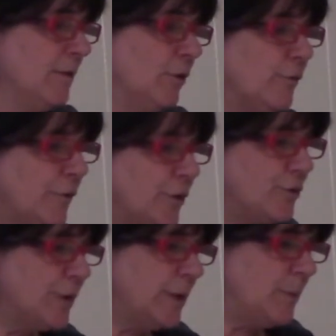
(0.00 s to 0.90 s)
Look for your
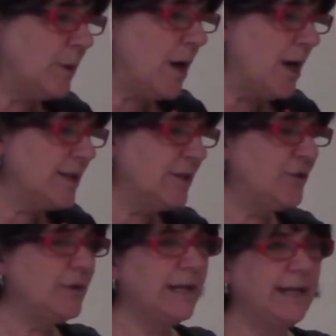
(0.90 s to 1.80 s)
treatable causes.
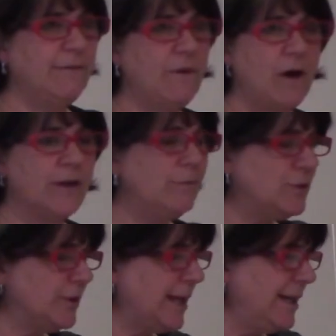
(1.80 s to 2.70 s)
Do they need volume?
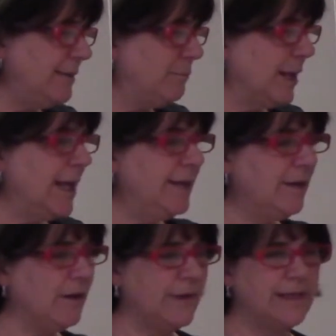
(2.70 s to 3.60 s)
Do they need blood?
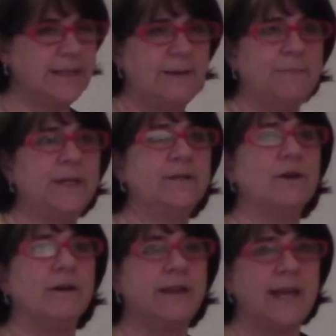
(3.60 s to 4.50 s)
Are they septic?
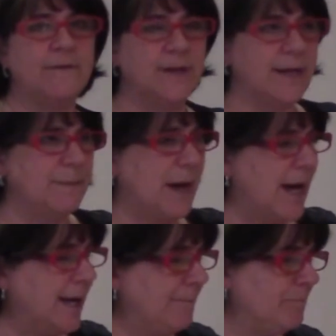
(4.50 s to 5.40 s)
Are they having an
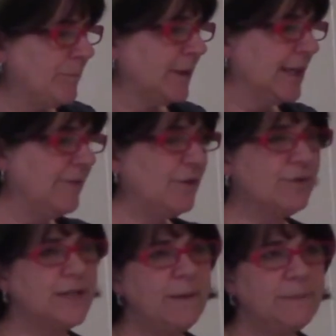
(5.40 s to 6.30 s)
MI? If they're
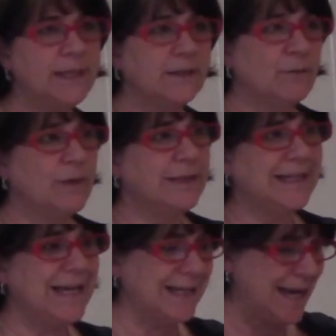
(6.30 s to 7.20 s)
septic, the one thing
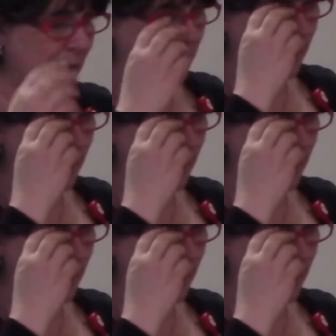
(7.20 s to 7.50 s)
I can help